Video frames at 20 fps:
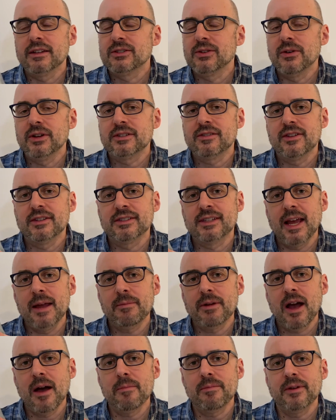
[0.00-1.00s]
So it's the same
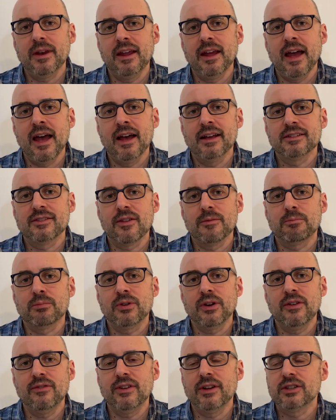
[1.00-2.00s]
company as the
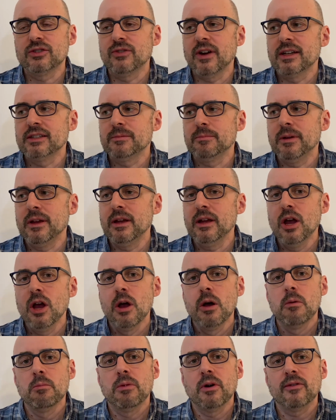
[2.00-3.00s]
previous recipe,
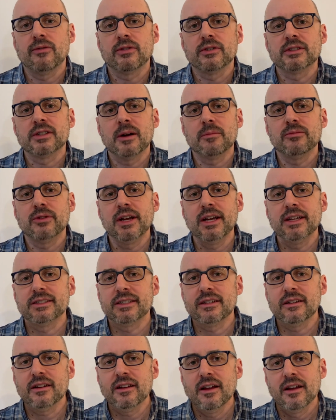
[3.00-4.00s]
but for some
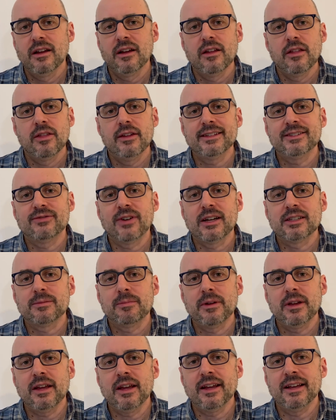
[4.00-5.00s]
reason, this
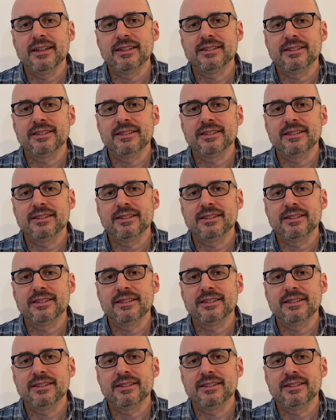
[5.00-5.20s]
recipe is